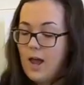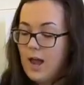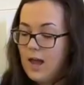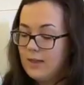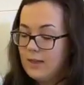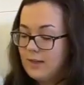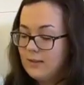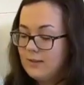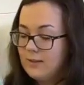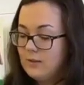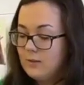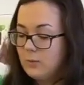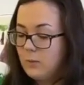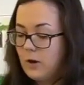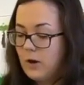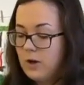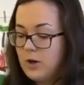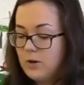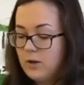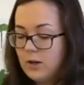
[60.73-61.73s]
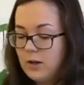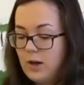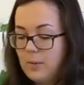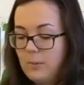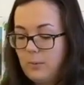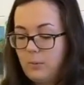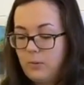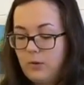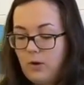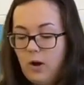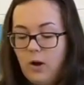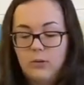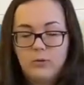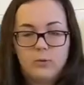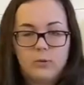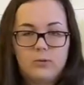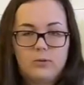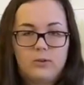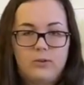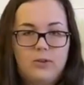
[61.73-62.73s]
And this is where you can come up with all
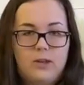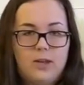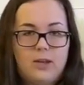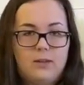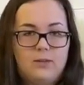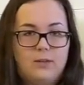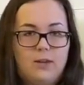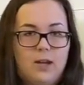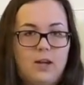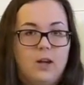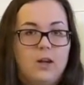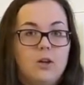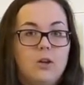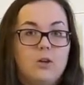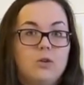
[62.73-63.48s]
sorts of things like